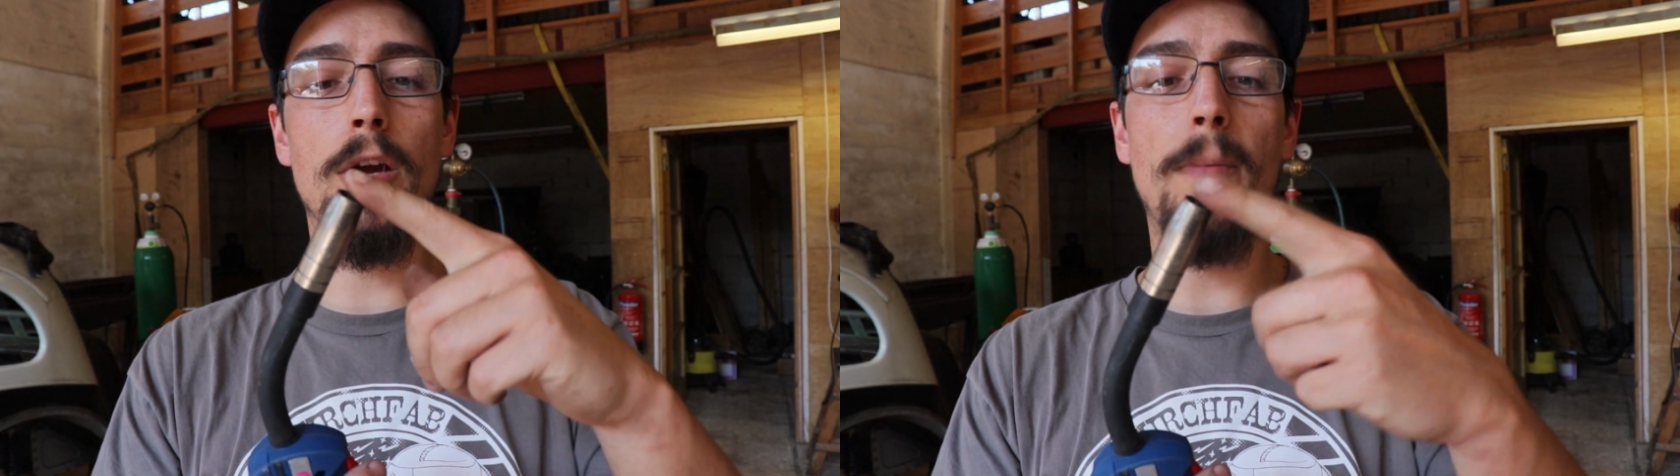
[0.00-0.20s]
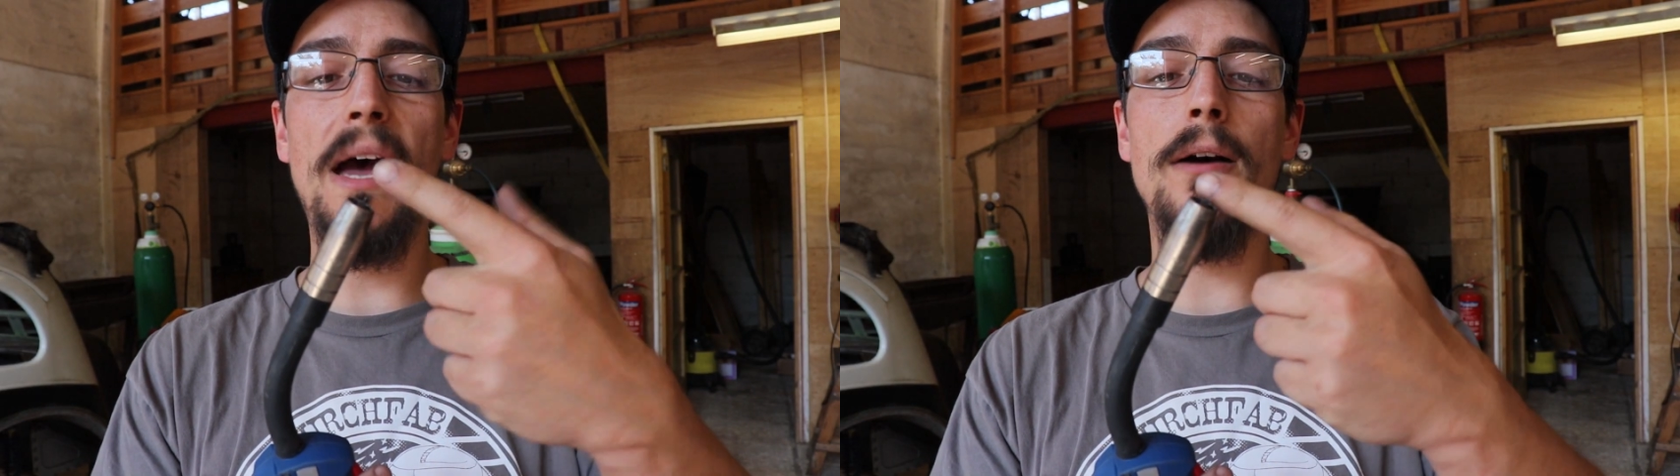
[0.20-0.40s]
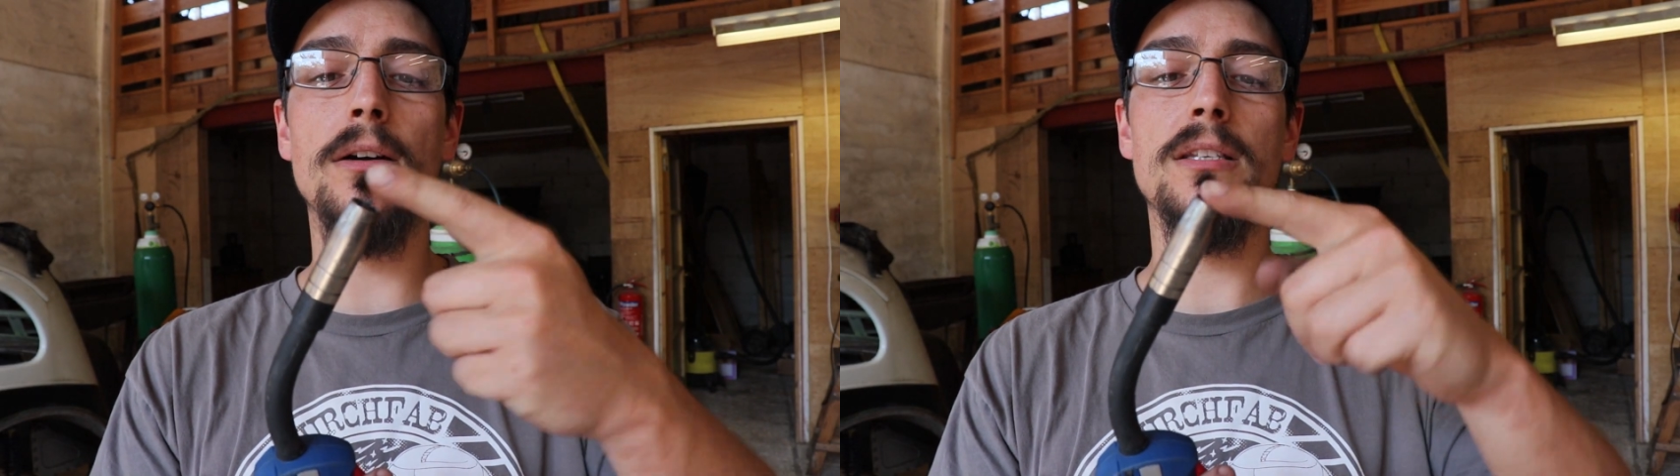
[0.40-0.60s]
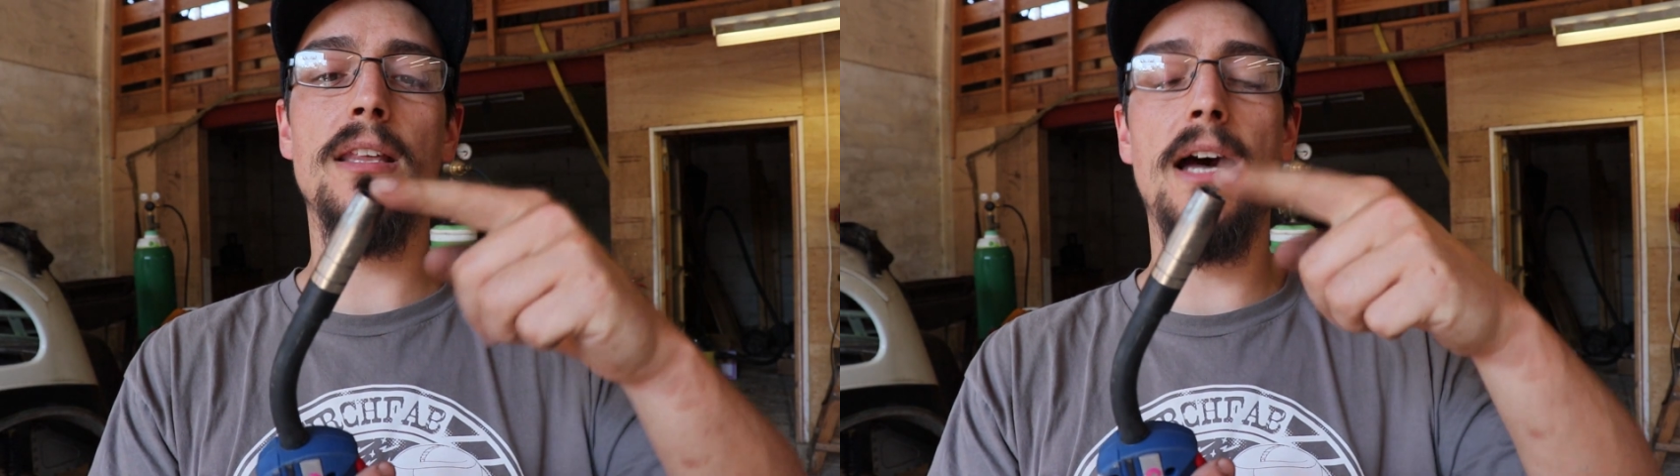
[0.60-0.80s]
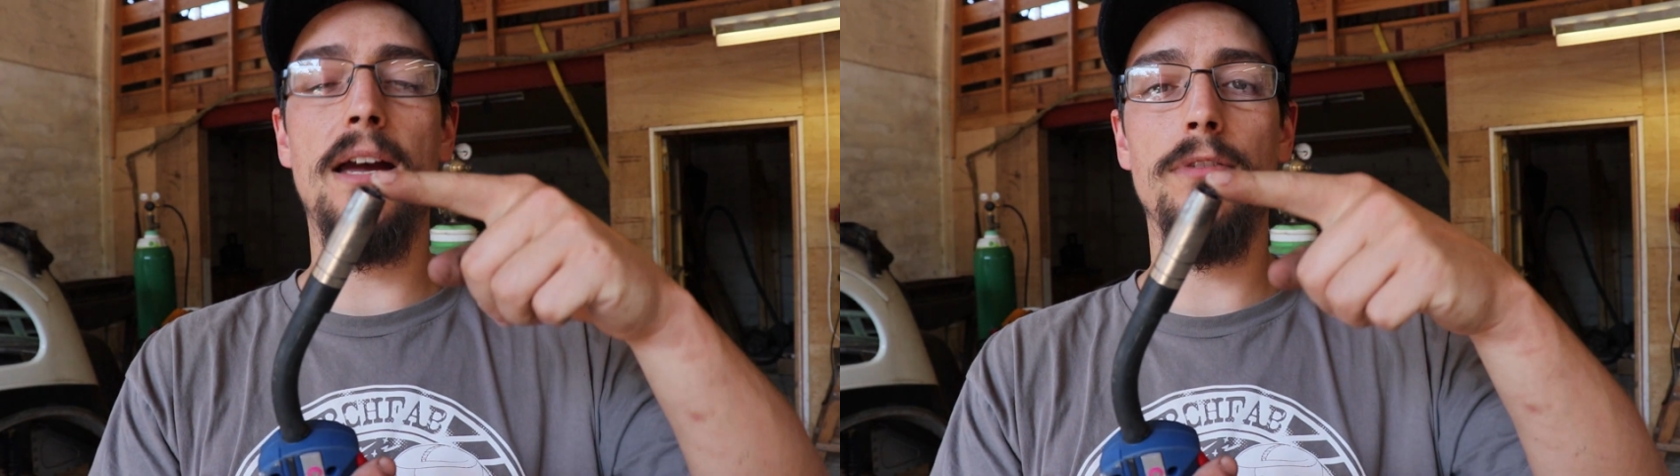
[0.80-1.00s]
power to
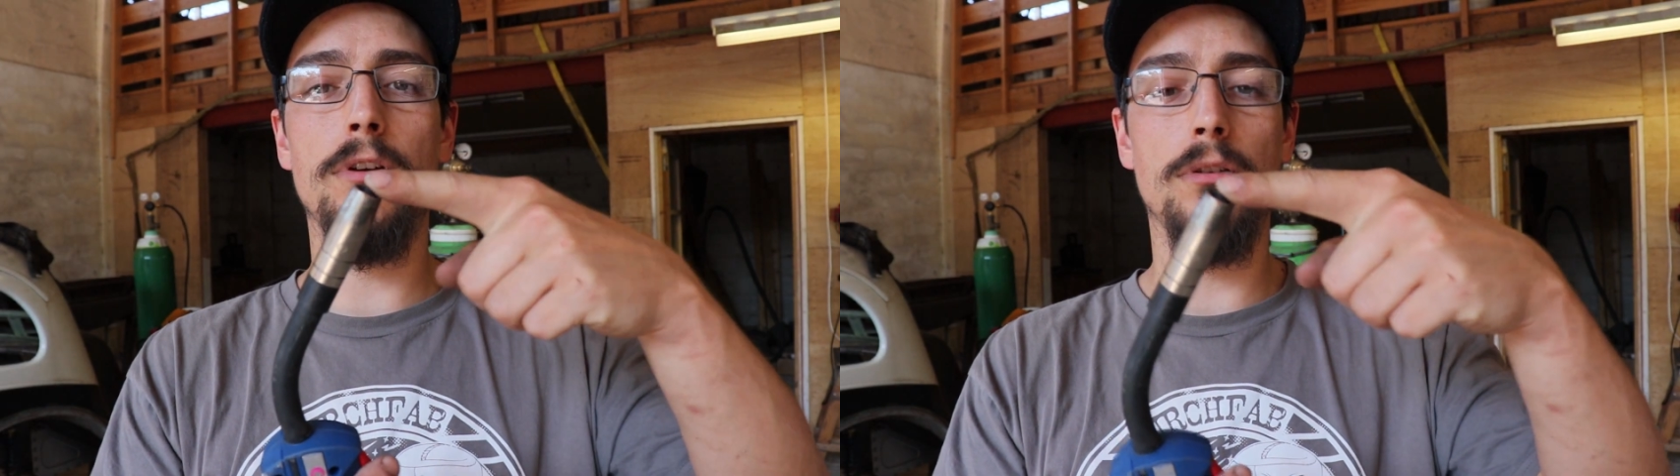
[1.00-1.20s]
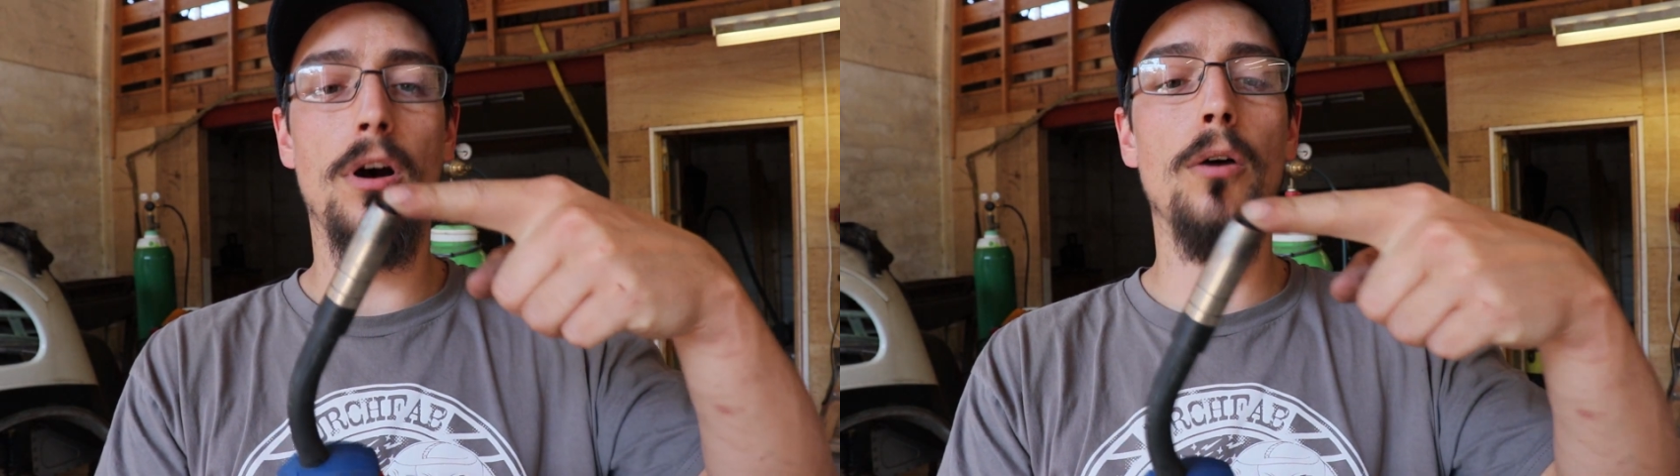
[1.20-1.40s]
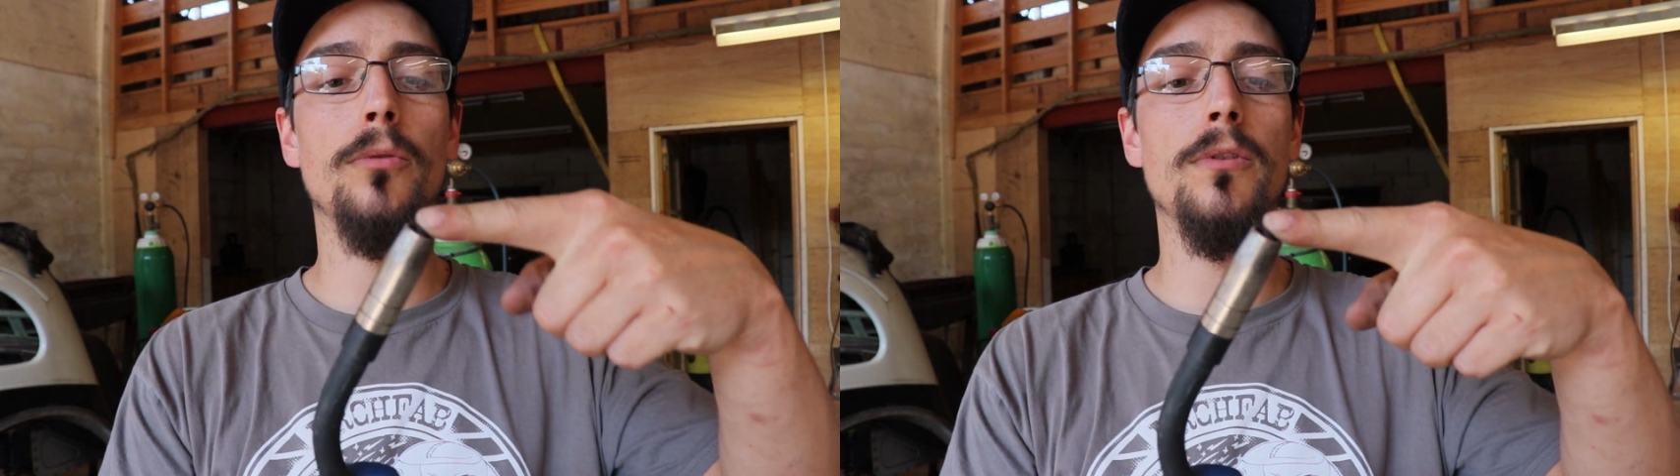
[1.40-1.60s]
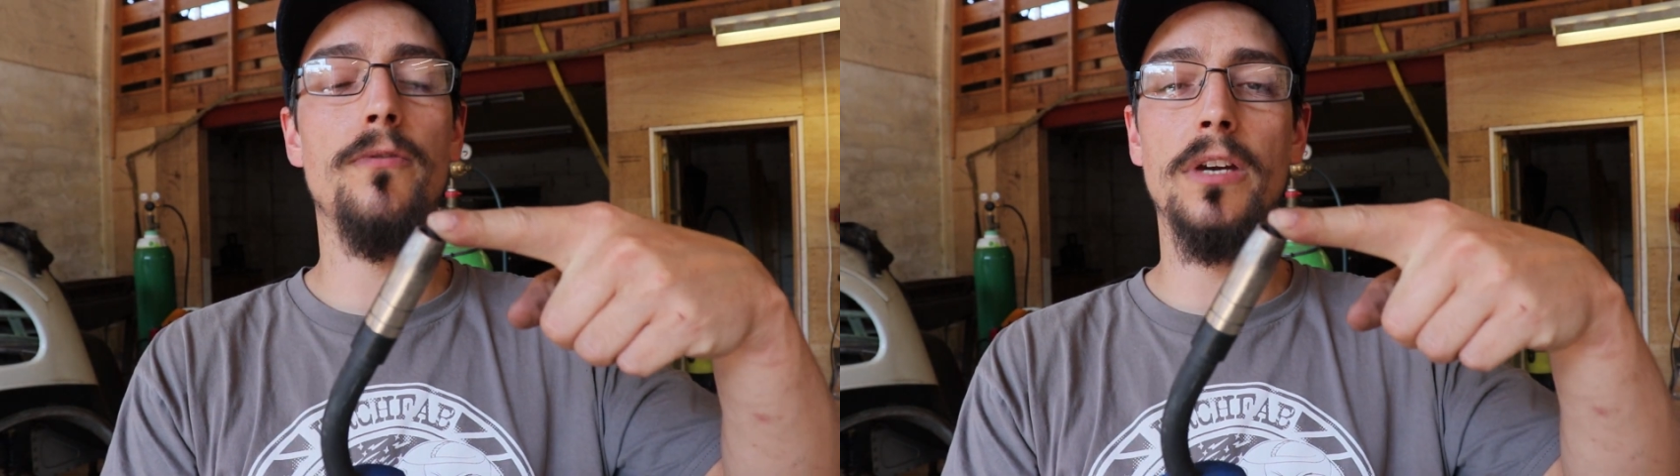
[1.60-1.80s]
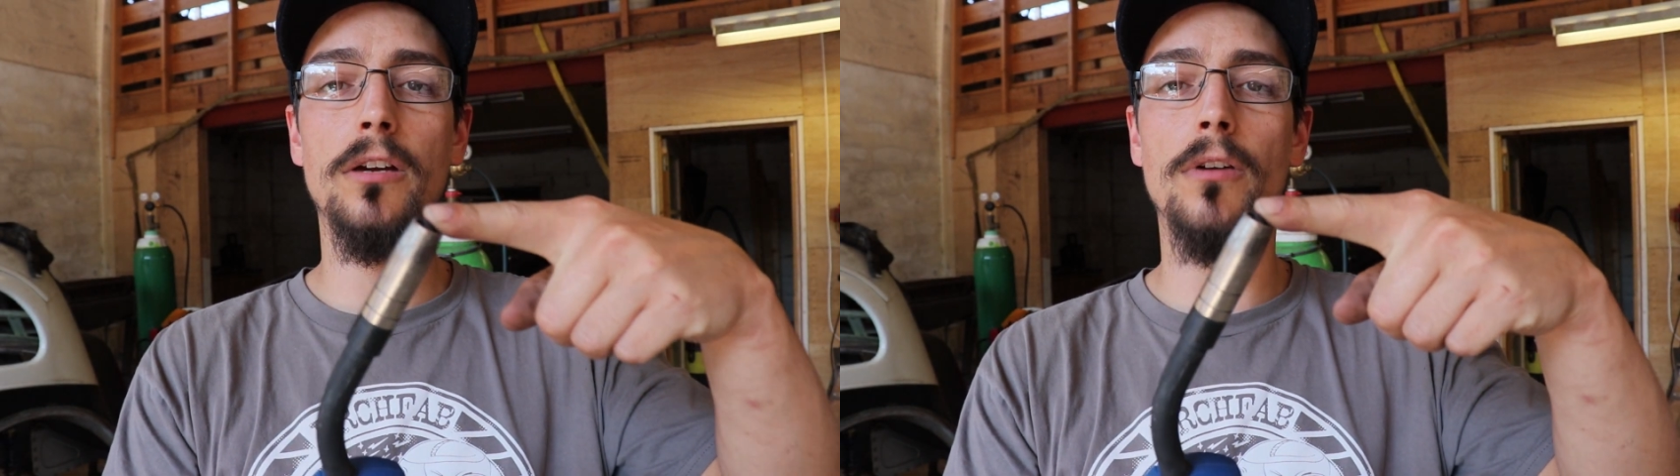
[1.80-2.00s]
that, if you can hold your
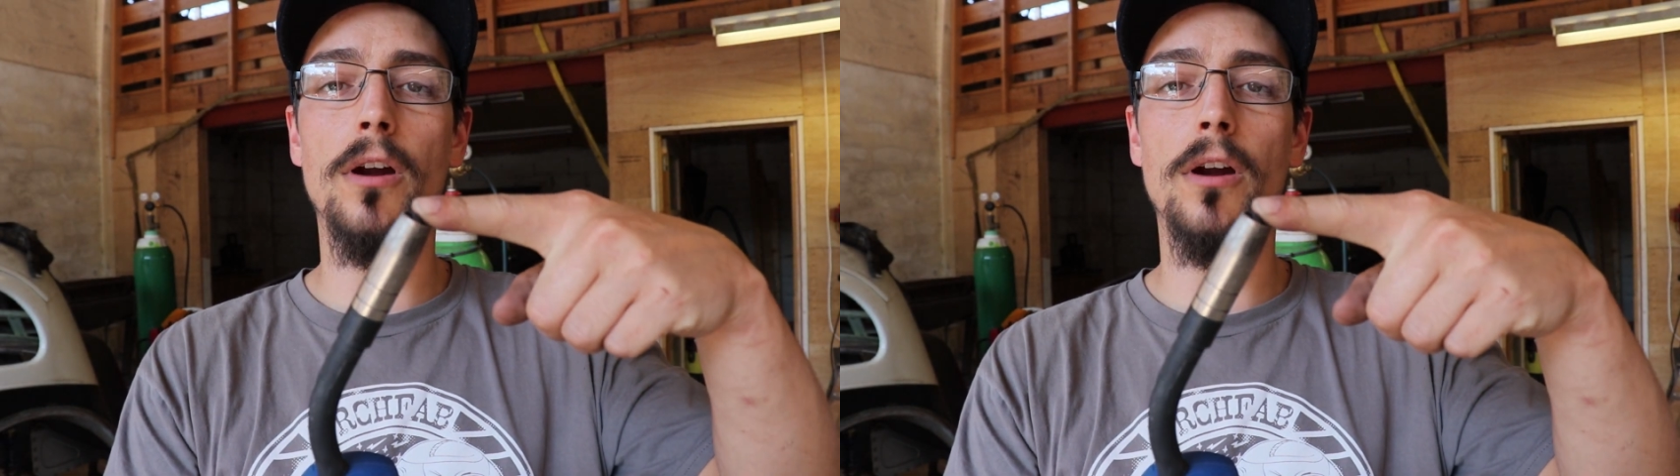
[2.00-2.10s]
finger